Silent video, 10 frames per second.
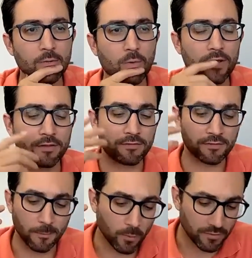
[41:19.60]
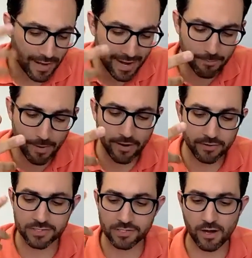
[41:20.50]
With with
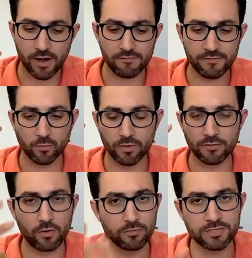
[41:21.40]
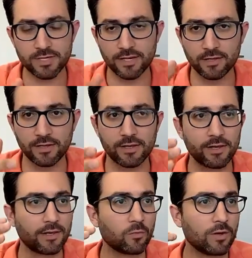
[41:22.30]
iBuyer stuff and with
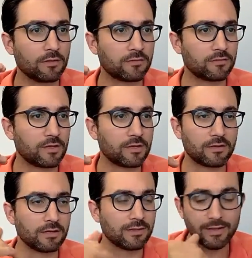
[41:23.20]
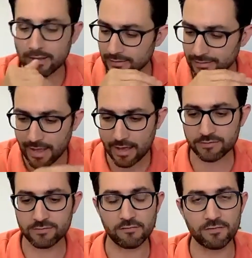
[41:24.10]
wholesaling and with a, a lot
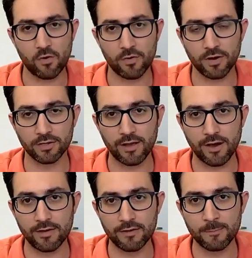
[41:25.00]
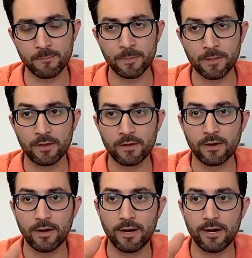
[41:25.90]
of stuff going online.
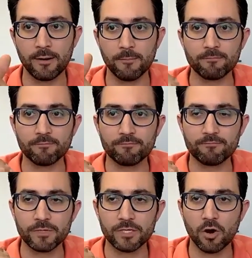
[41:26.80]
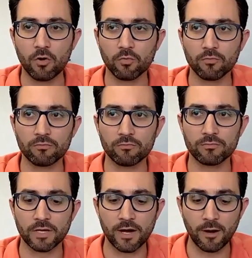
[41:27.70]
Yeah. Um, you know
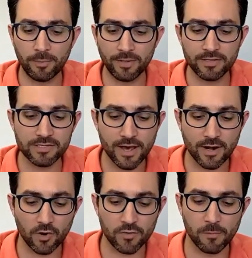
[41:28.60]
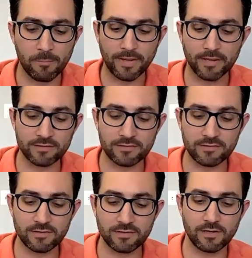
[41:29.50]
the companies that are the biggest,
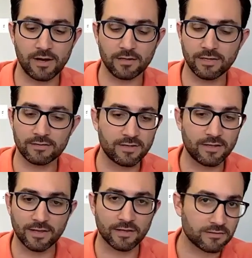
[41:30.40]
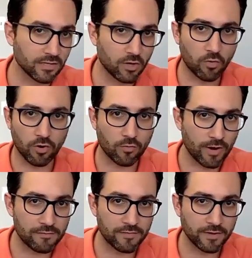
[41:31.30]
uh, let's say like a Zillow or a
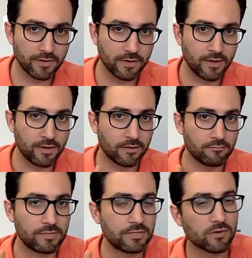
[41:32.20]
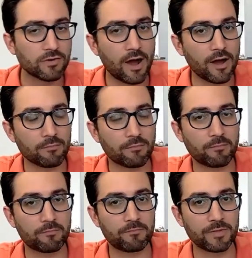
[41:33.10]
Redfin, mm-hmm. these are not
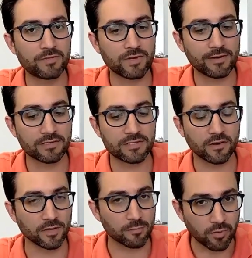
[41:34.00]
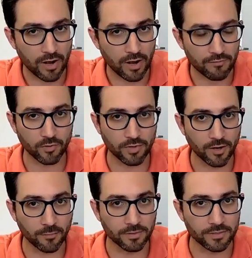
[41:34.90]
these are not necessarily profitable
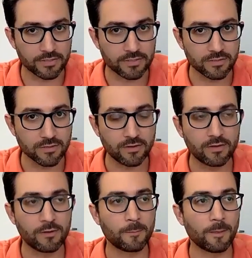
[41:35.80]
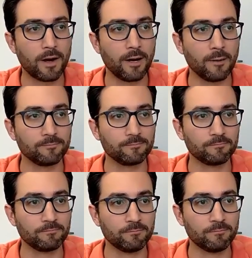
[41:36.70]
companies. Um,
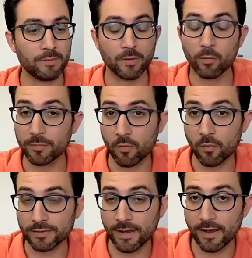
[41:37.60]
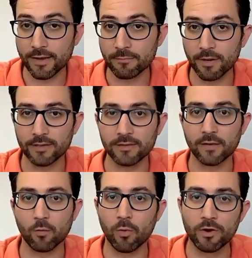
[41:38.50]
maybe they will be one day, but
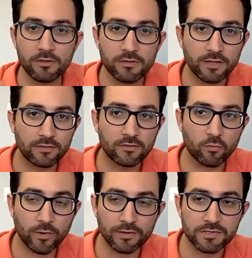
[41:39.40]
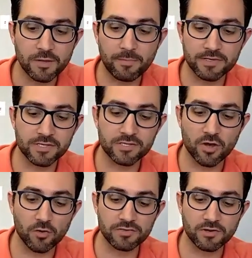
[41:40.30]
like, where do you think the real estate business
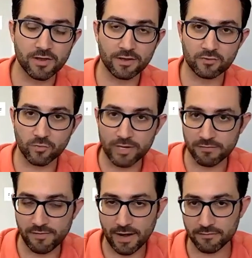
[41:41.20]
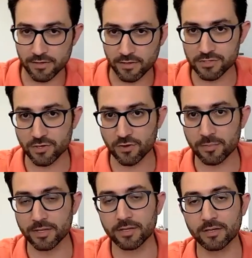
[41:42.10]
goes in the next three to five years, in your
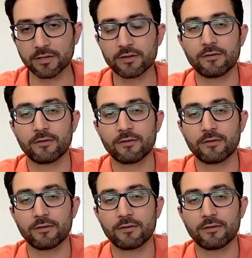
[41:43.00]
opinion?